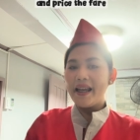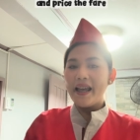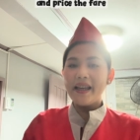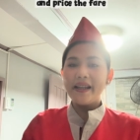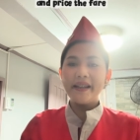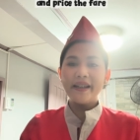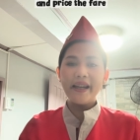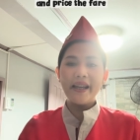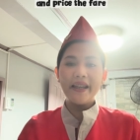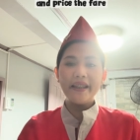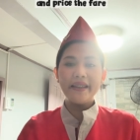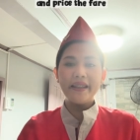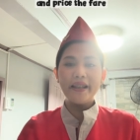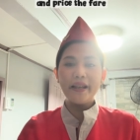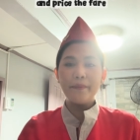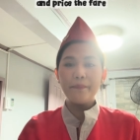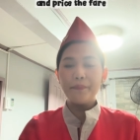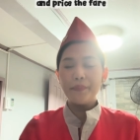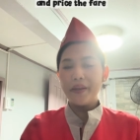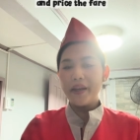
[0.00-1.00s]
creating
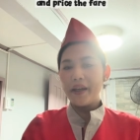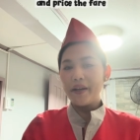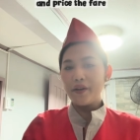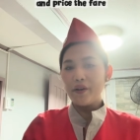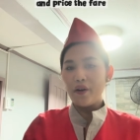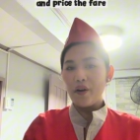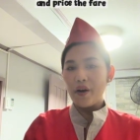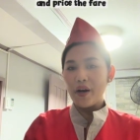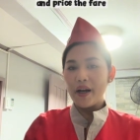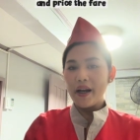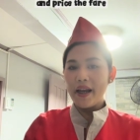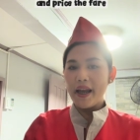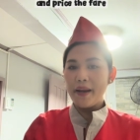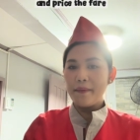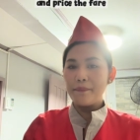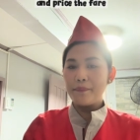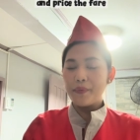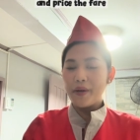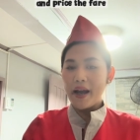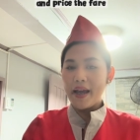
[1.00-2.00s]
a PNR
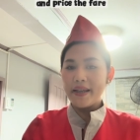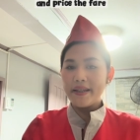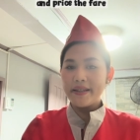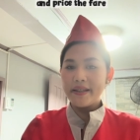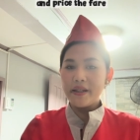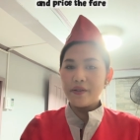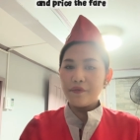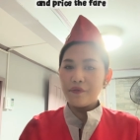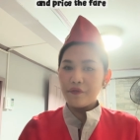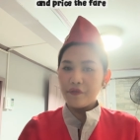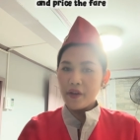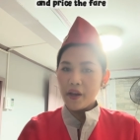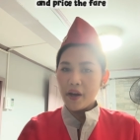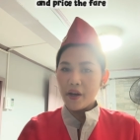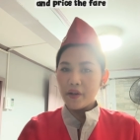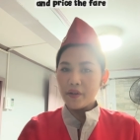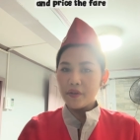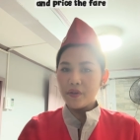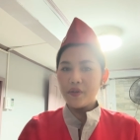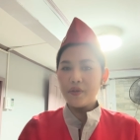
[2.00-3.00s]
and price that
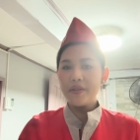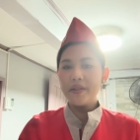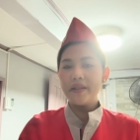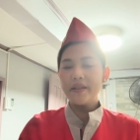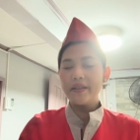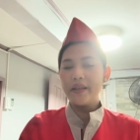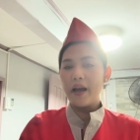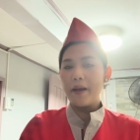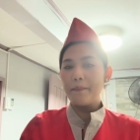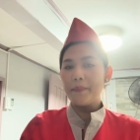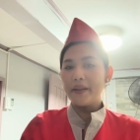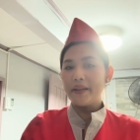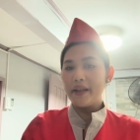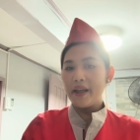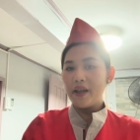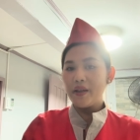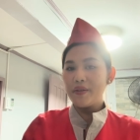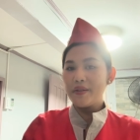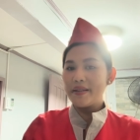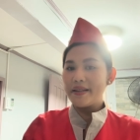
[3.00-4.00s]
fare using the
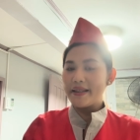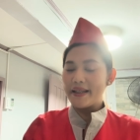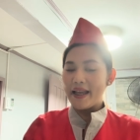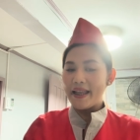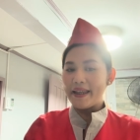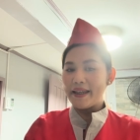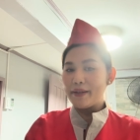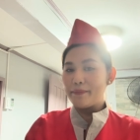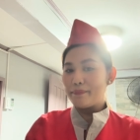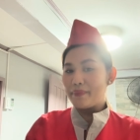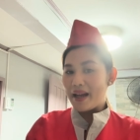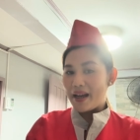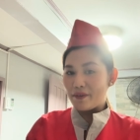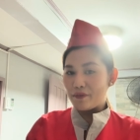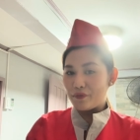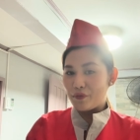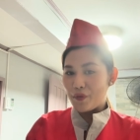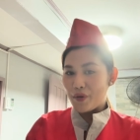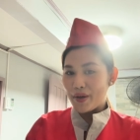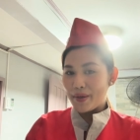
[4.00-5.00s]
Amadeus selling
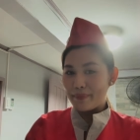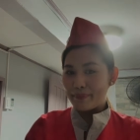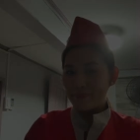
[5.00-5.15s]
platform.